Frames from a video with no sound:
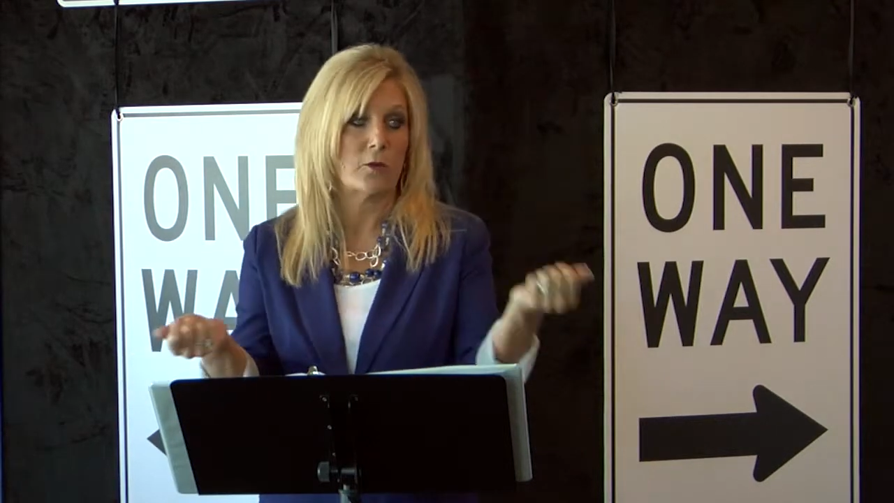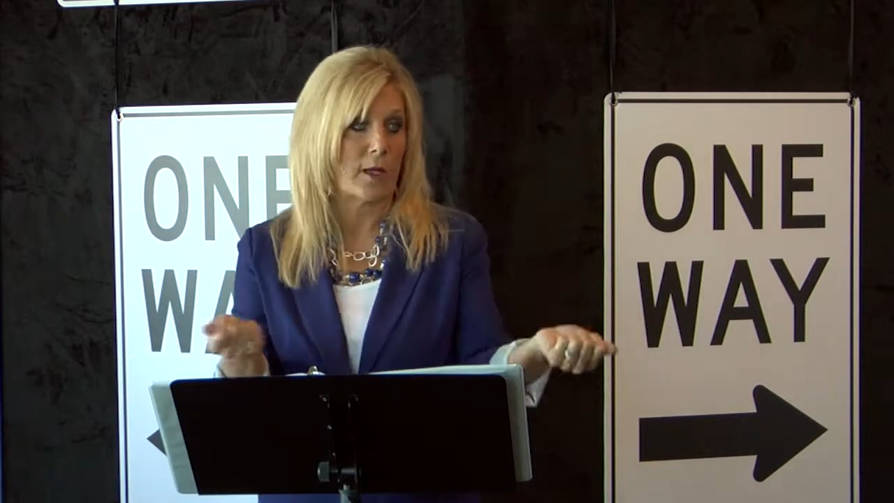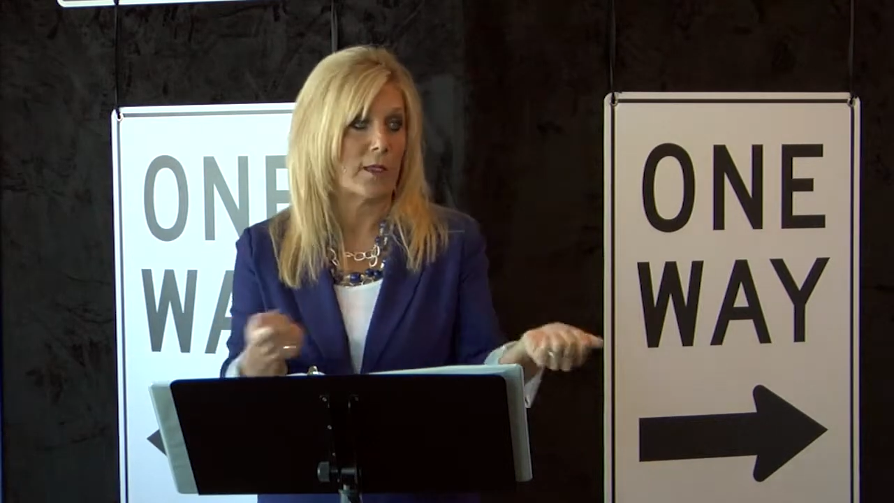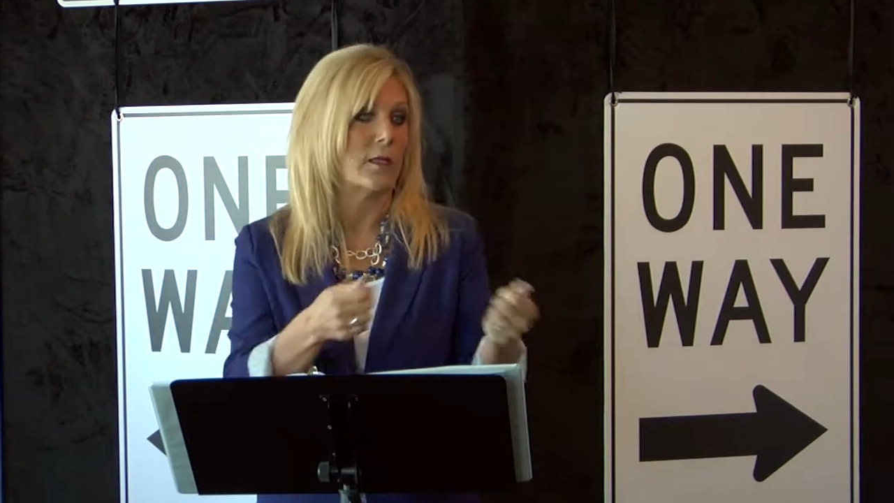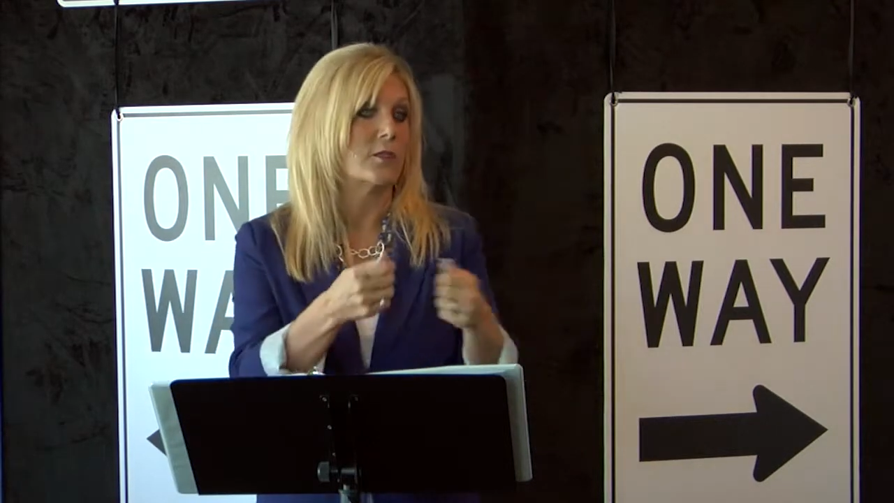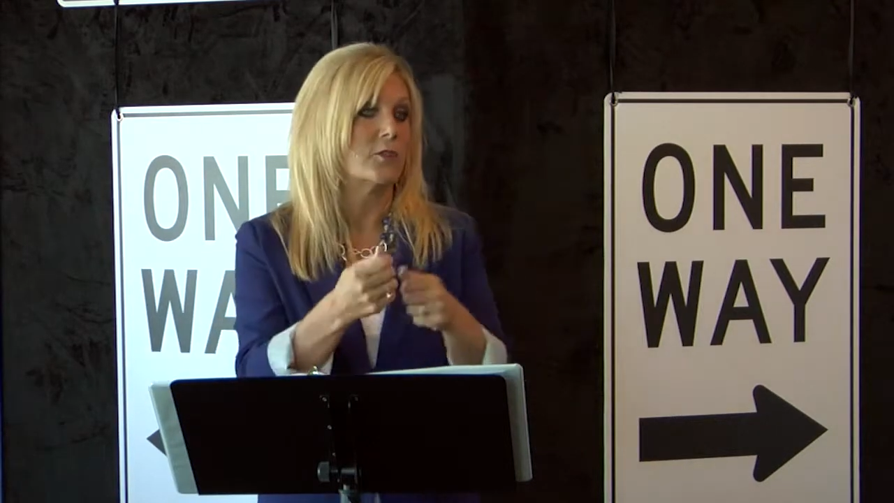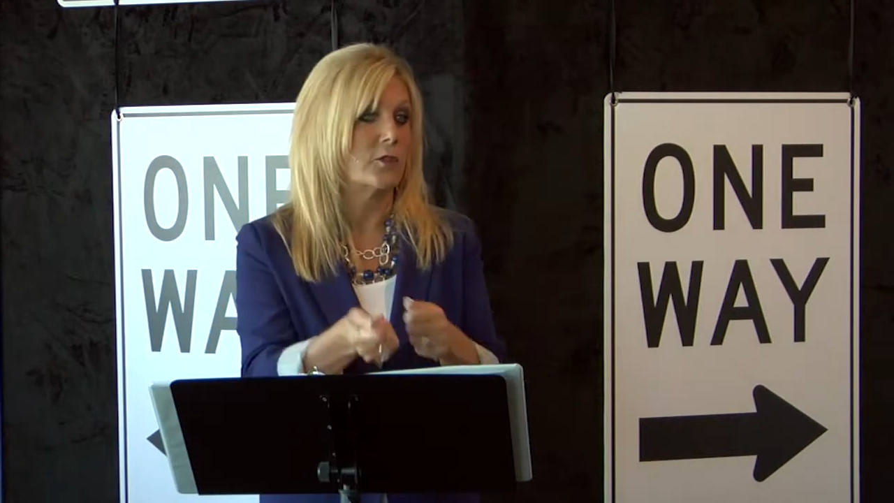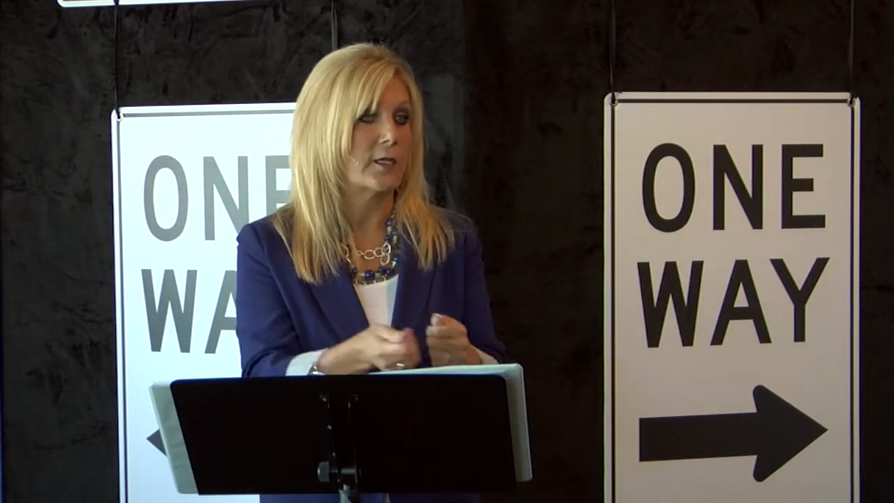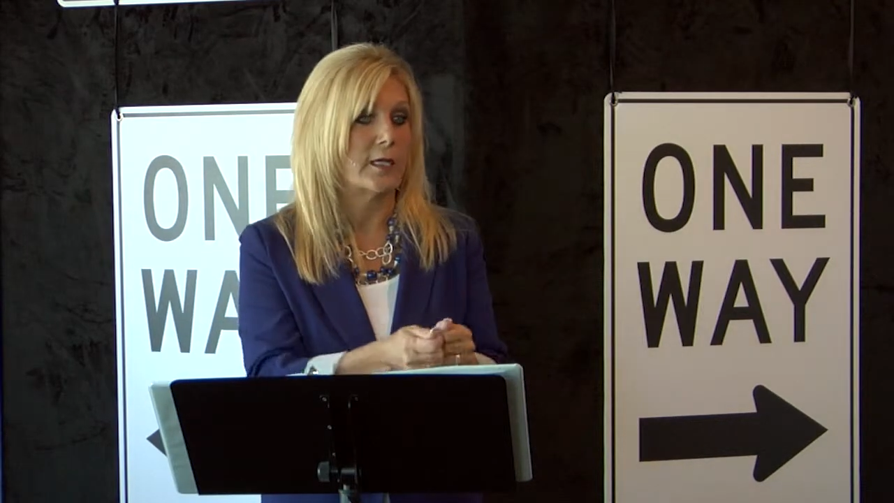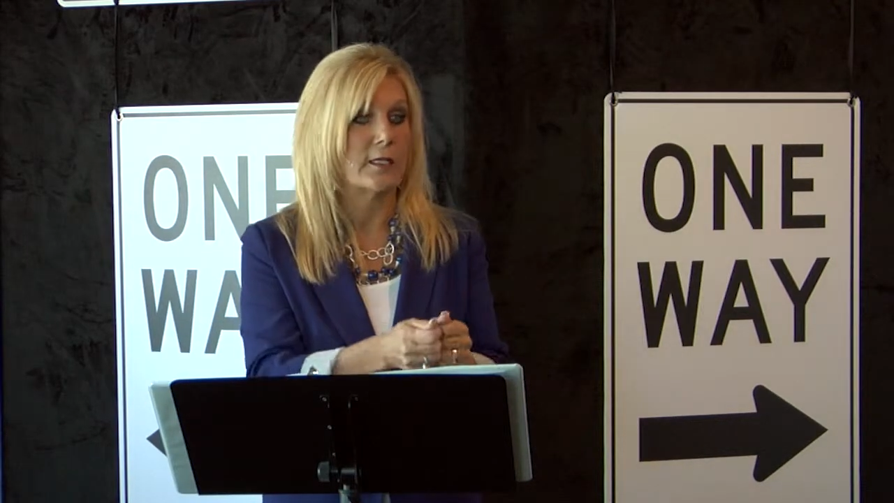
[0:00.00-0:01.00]
grandkids or
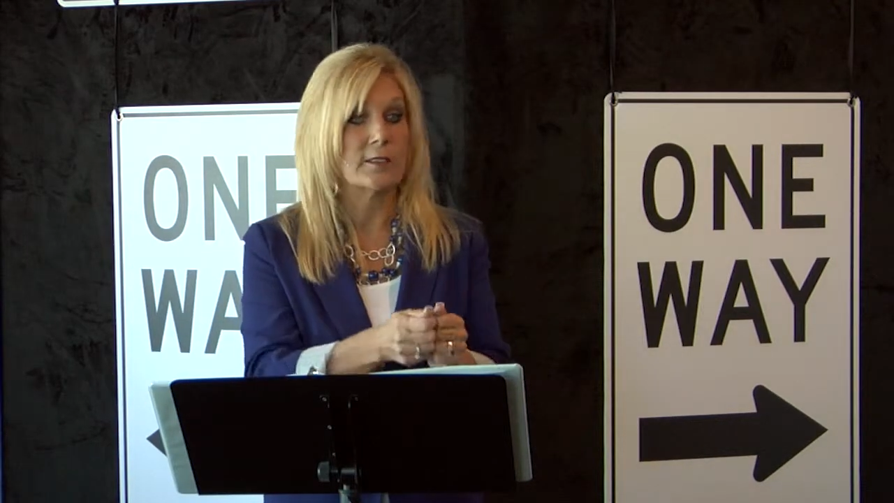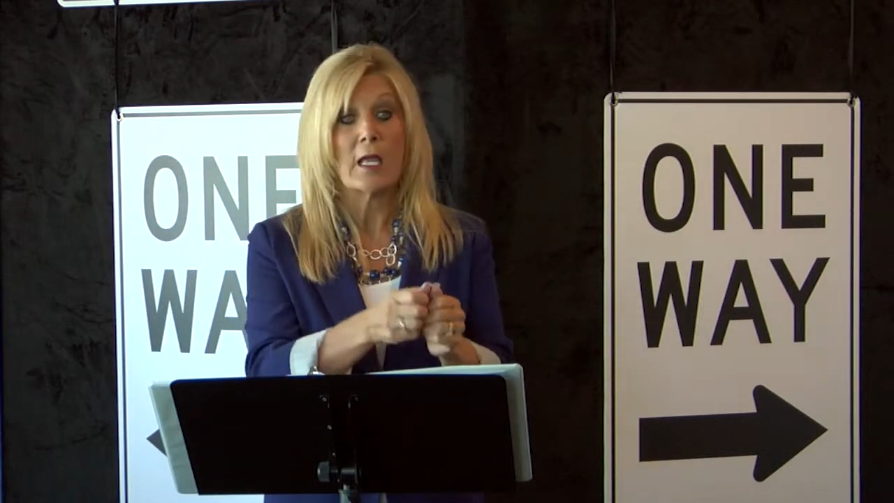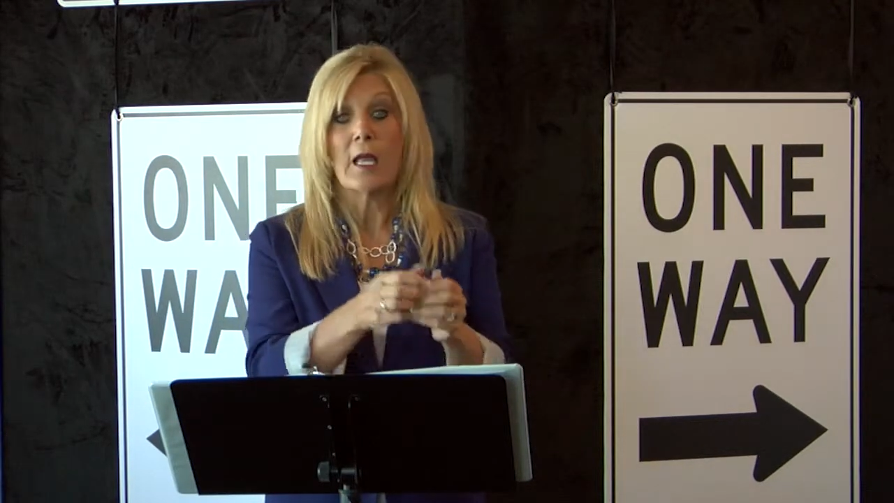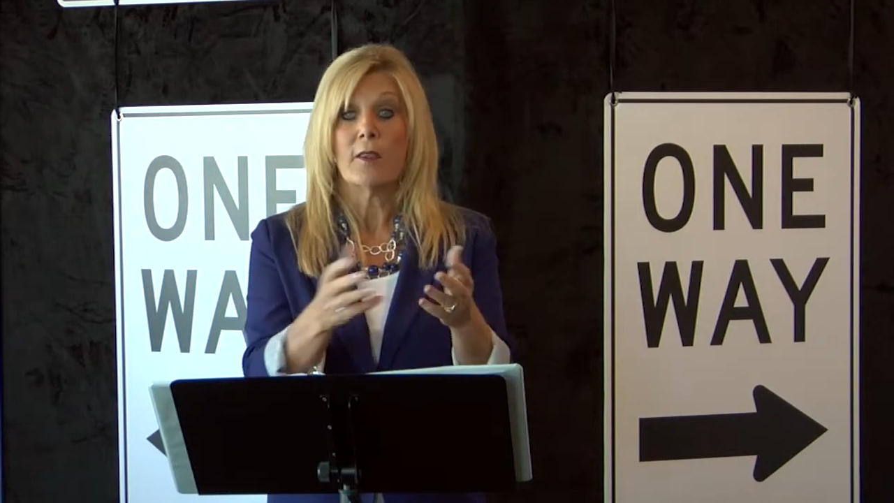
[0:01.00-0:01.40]
your kids,